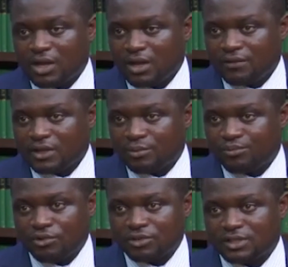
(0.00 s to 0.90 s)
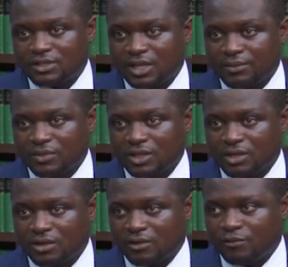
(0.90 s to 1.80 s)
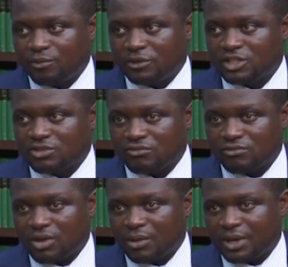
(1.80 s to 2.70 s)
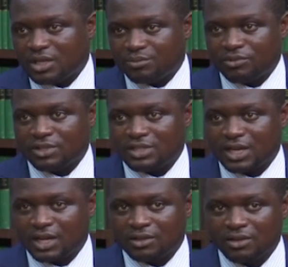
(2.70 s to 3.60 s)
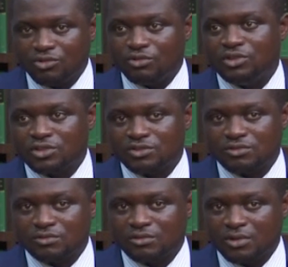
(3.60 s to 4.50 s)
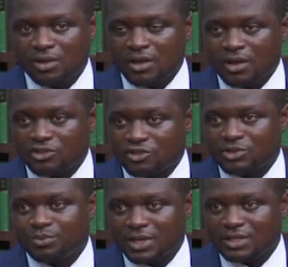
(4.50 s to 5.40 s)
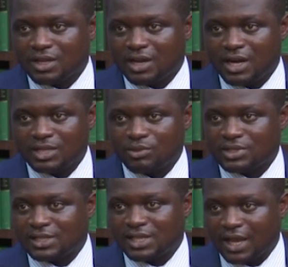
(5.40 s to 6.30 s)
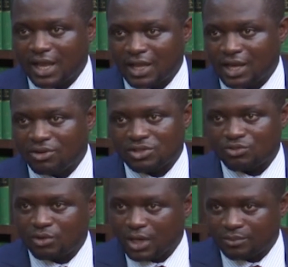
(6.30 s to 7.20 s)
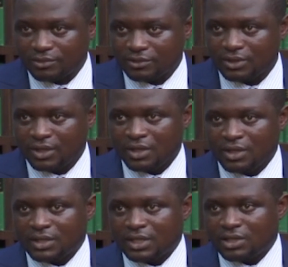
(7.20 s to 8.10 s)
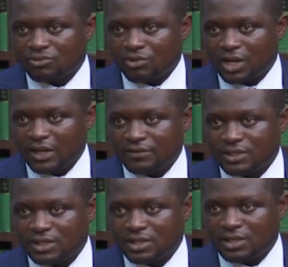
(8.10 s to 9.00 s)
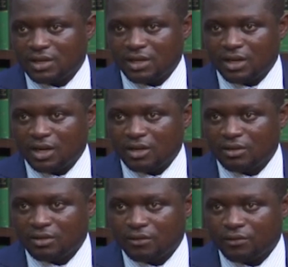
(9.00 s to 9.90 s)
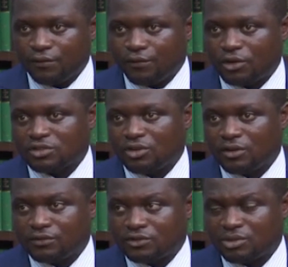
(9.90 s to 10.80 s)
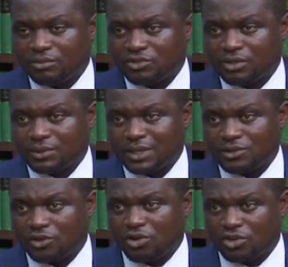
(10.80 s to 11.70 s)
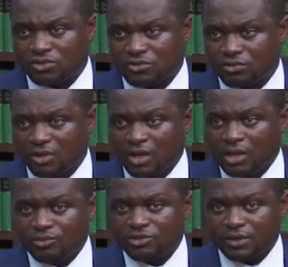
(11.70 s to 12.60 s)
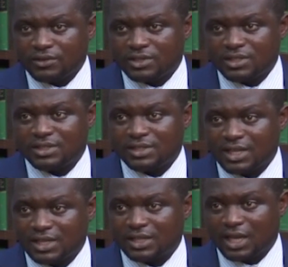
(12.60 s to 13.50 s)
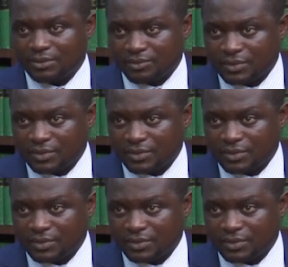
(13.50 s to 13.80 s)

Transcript: We have a poor system of police whereby the police can hold on to suspects as much as they like and nothing will happen. Then we have the uh, fault of some sometimes the court too. Most of these things take time.